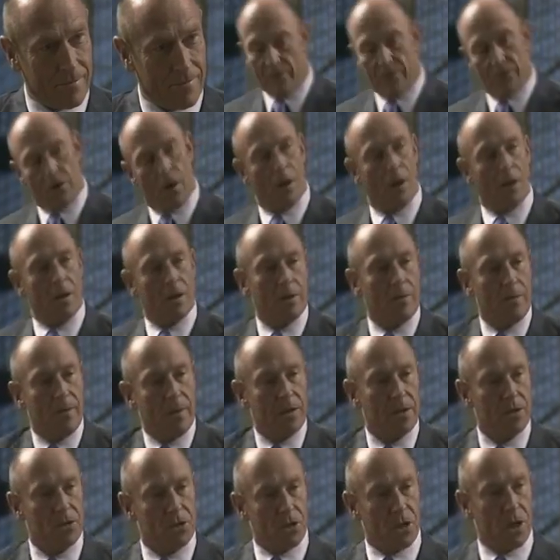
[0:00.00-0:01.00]
If Carly
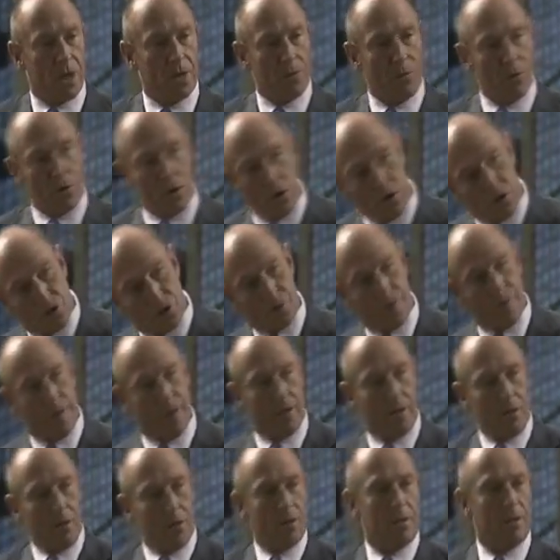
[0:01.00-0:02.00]
committed Shadybrook, you just
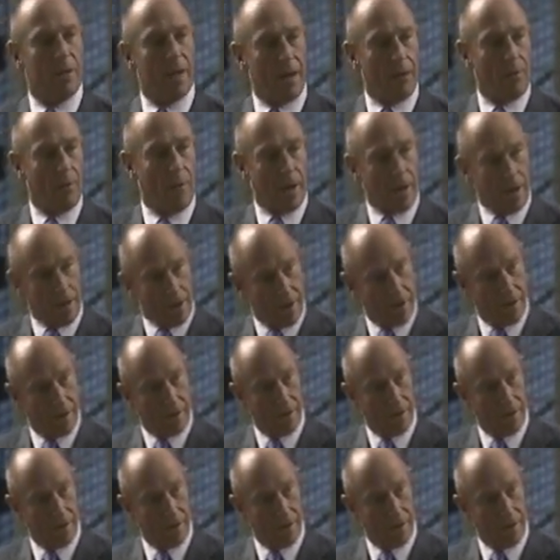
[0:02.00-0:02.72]
made it look that way,